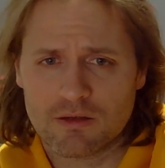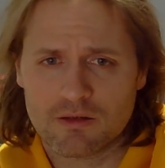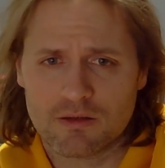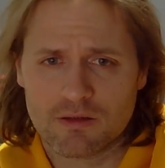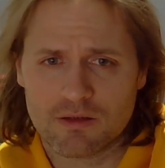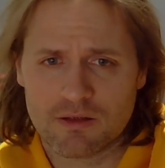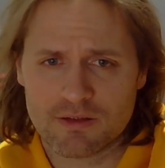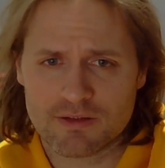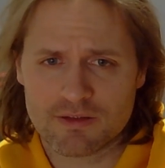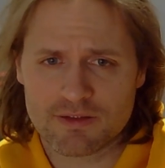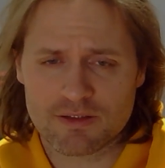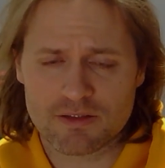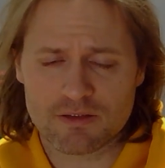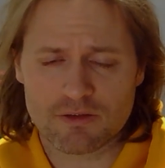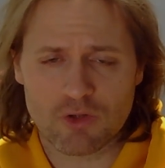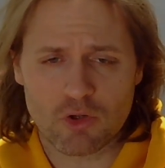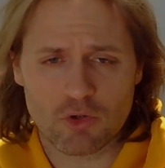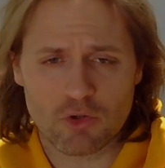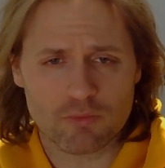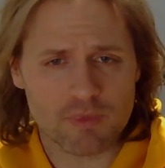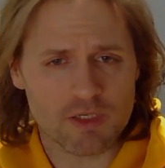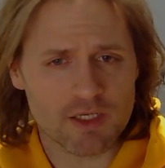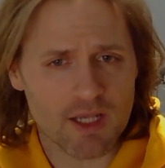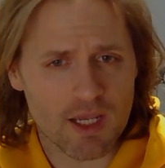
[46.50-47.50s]
it
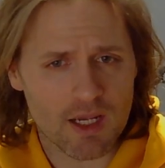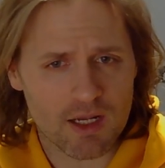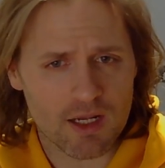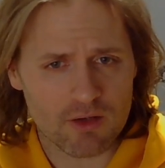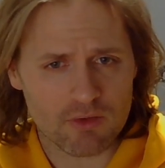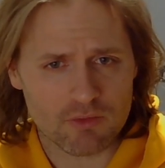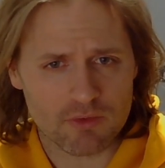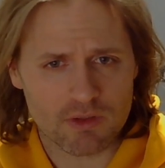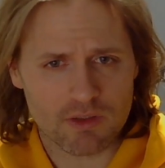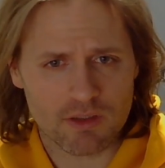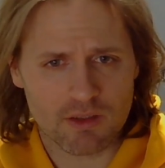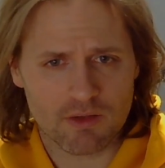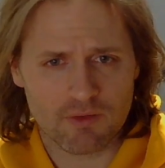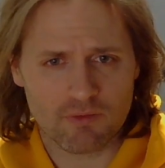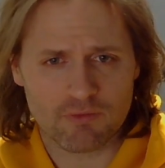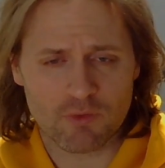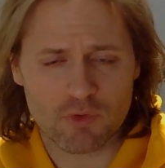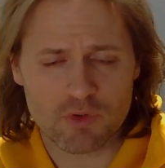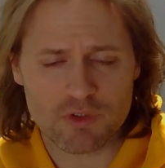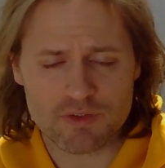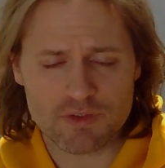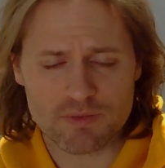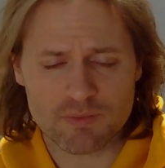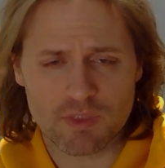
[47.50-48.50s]
slowed me down. It
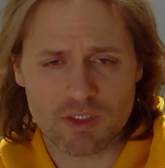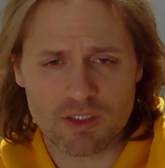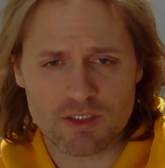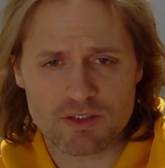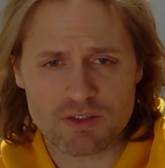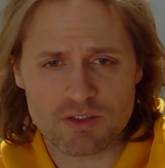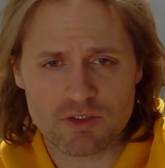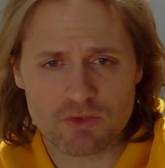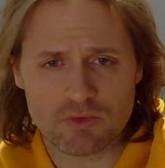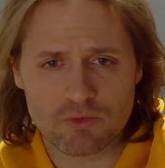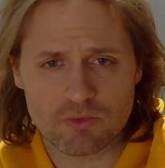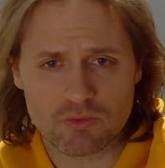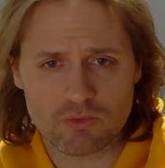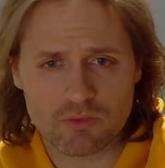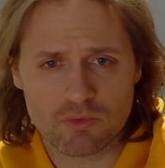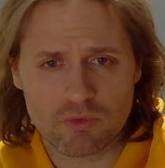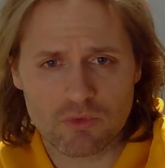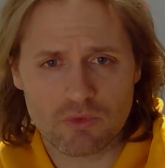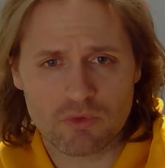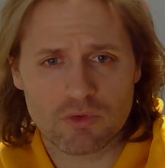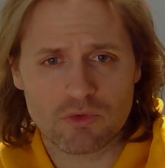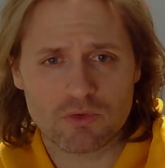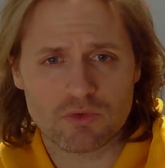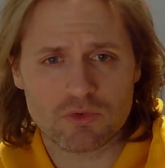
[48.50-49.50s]
forced me to
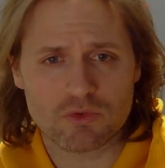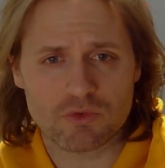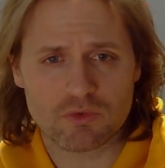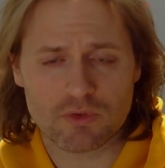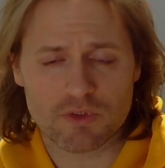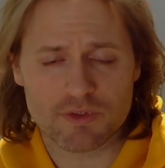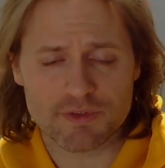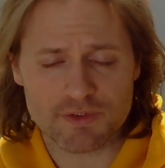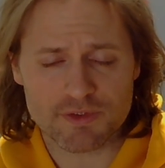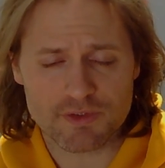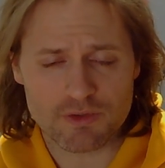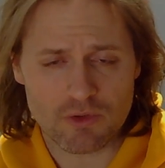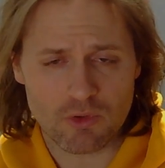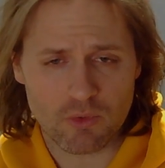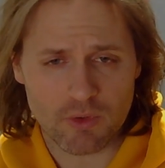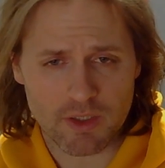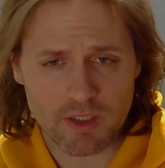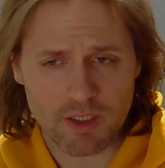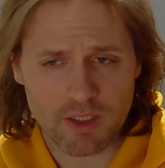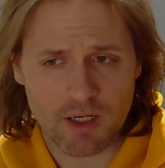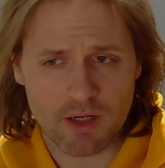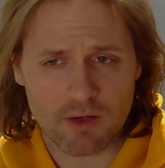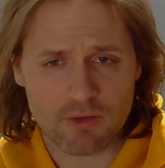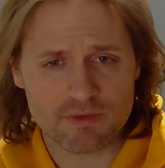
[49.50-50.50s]
do the slower
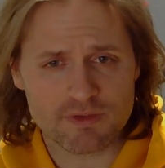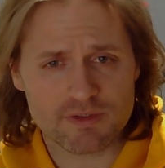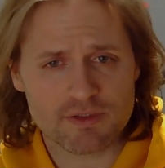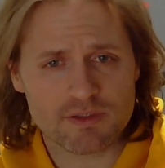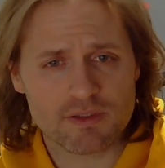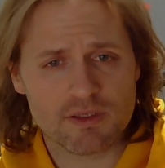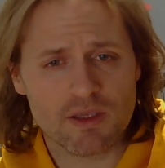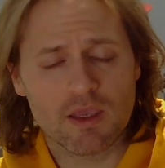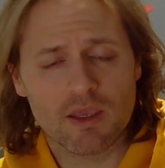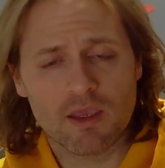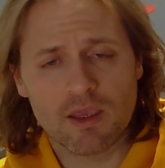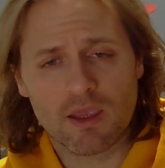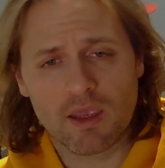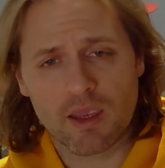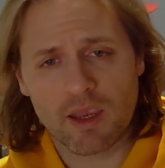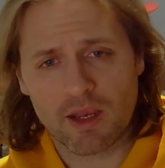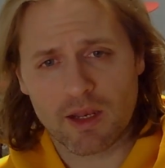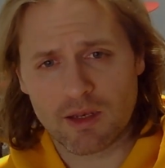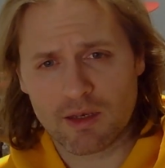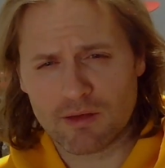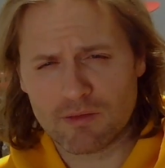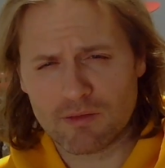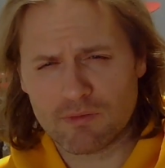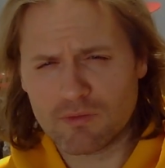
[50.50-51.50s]
counts.
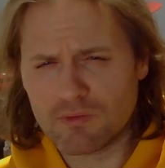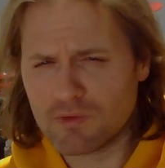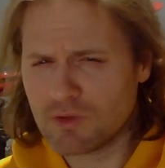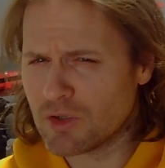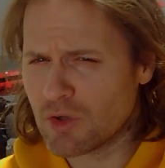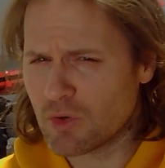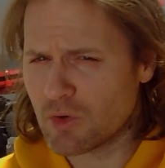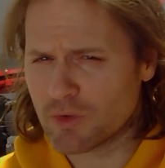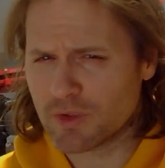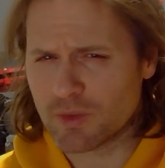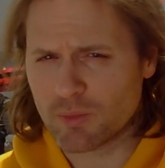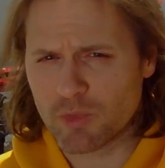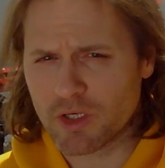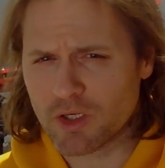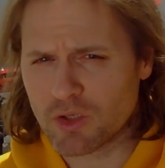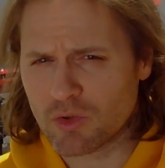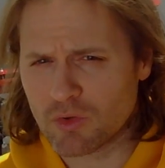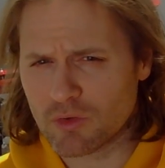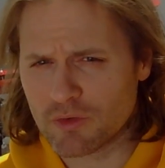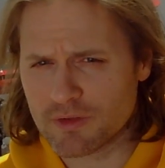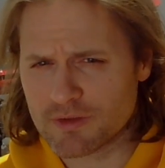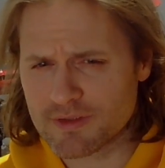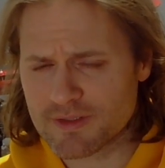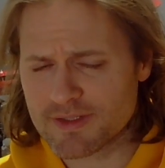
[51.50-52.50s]
And, in the Marine
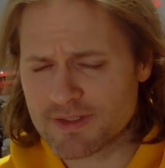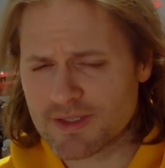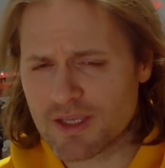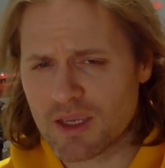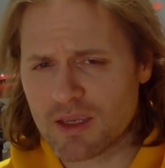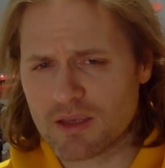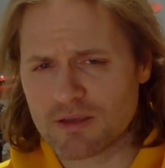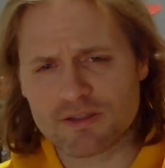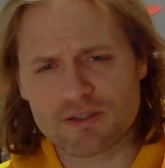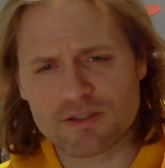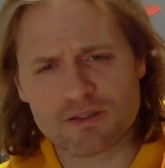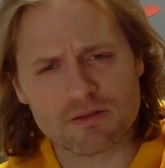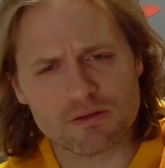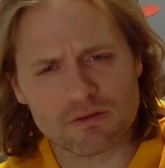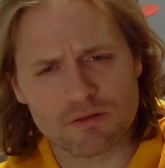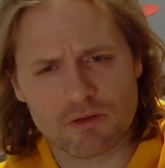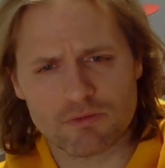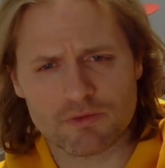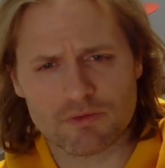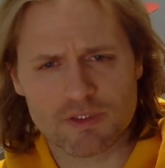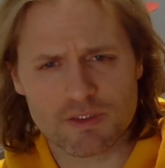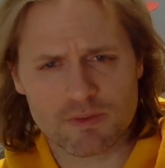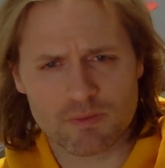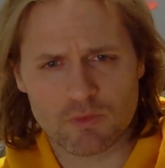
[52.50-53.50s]
Corps, there's a saying, slow
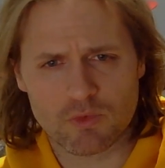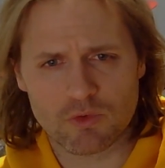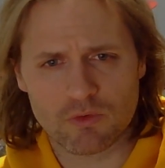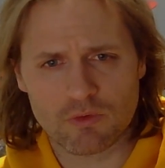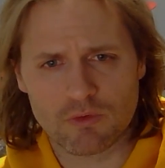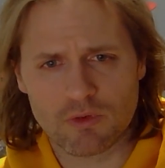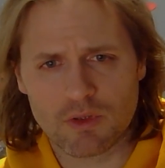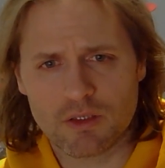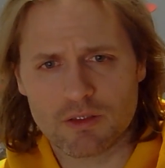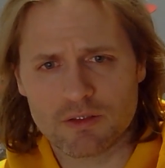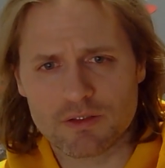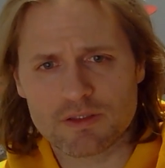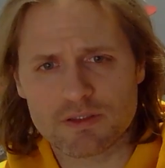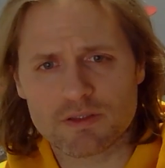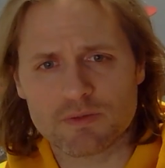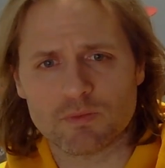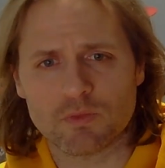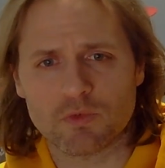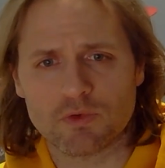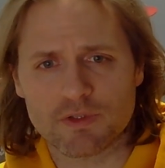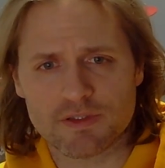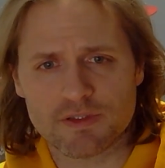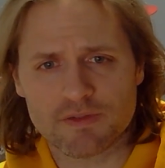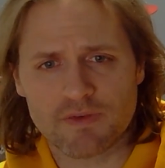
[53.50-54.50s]
is smooth,
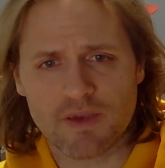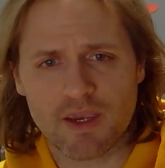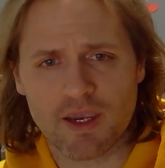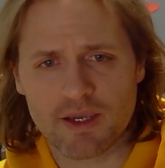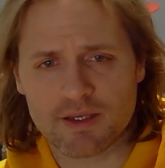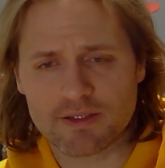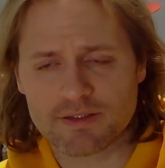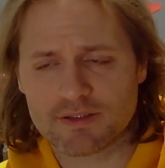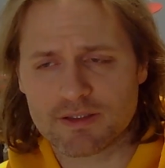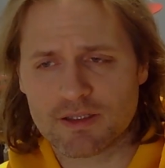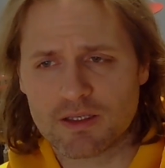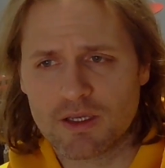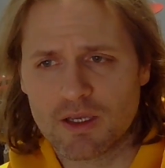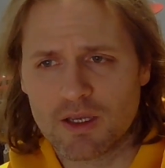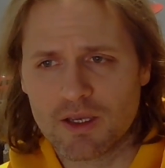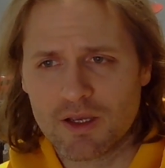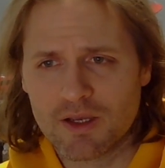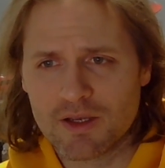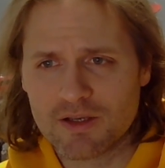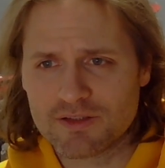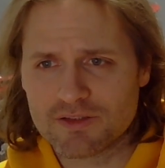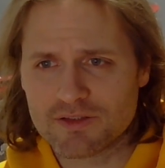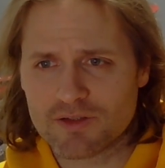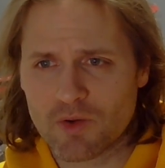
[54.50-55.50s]
smooth is fast.
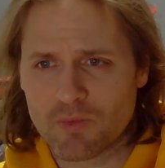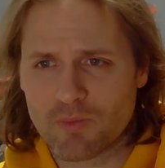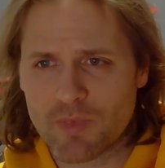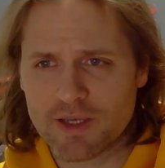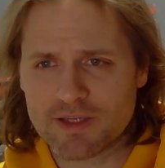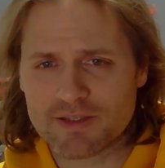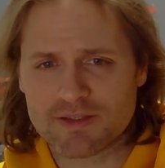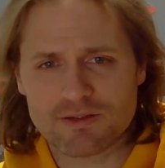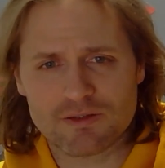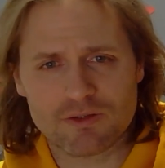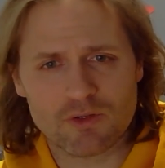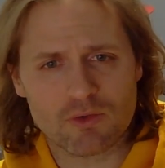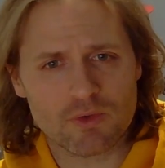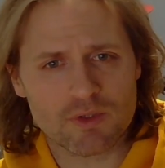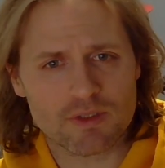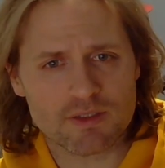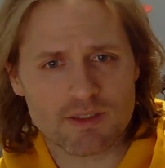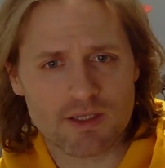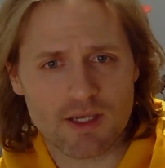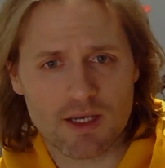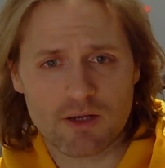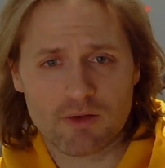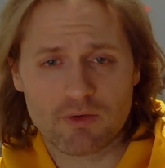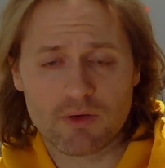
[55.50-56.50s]
So by slowing
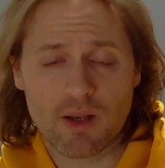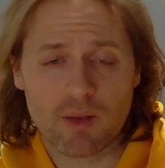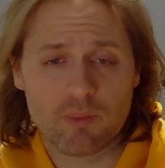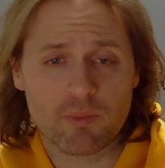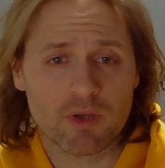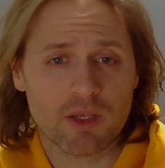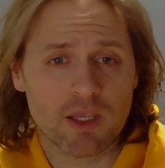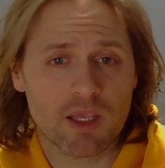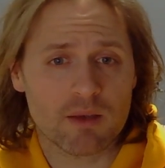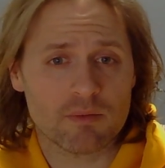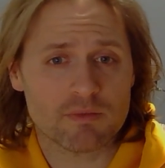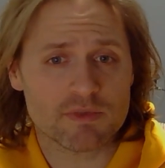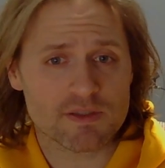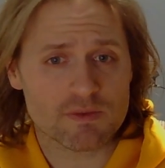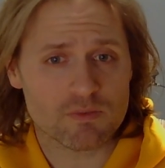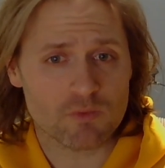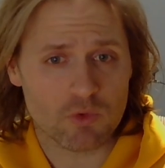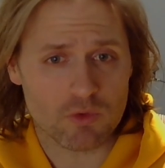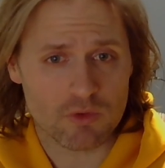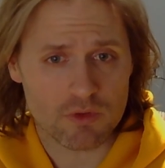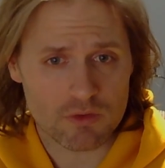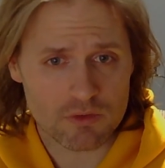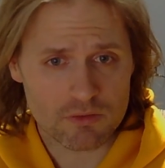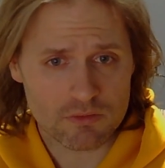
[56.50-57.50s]
down, I became
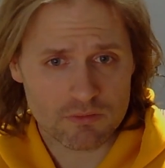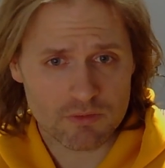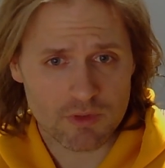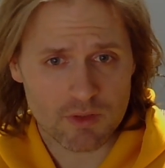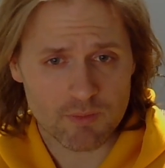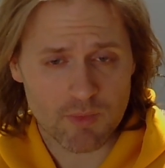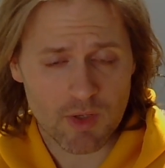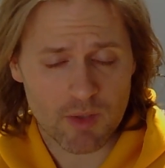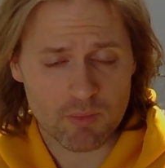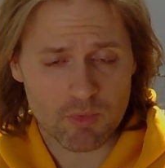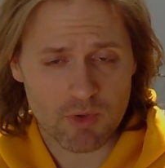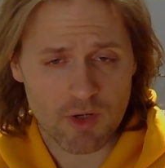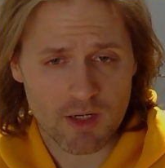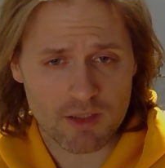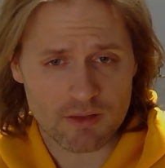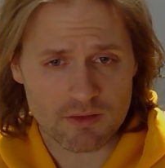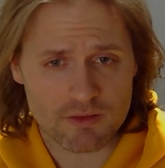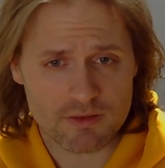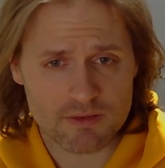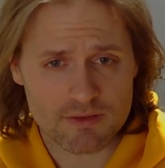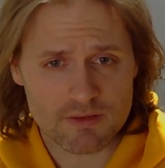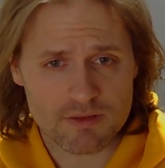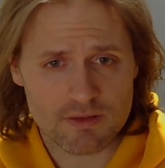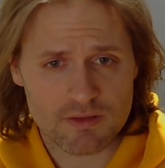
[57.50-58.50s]
smoother in my
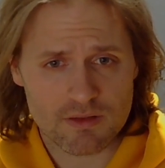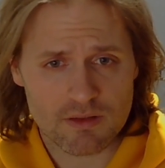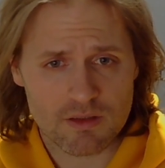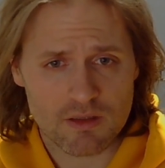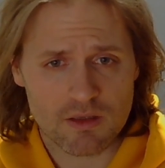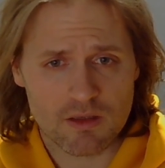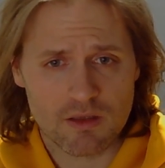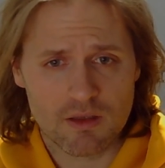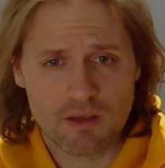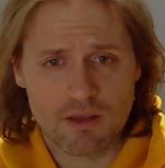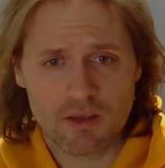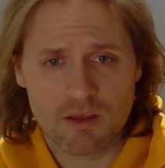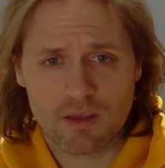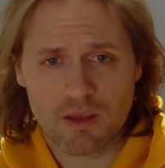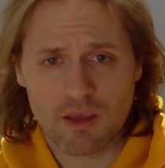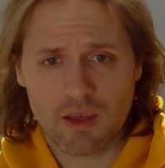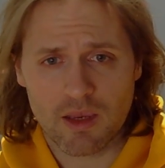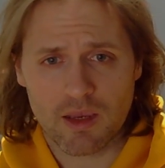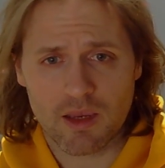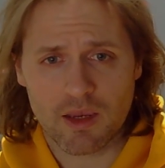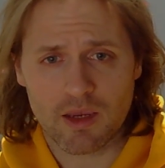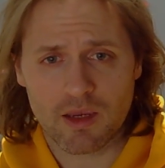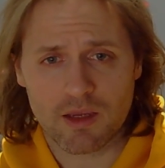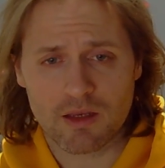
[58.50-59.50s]
practice.
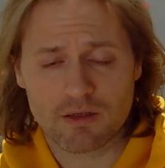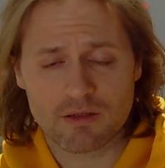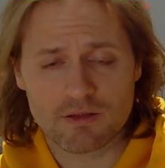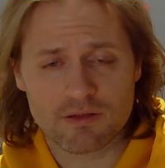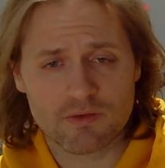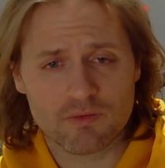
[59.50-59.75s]
And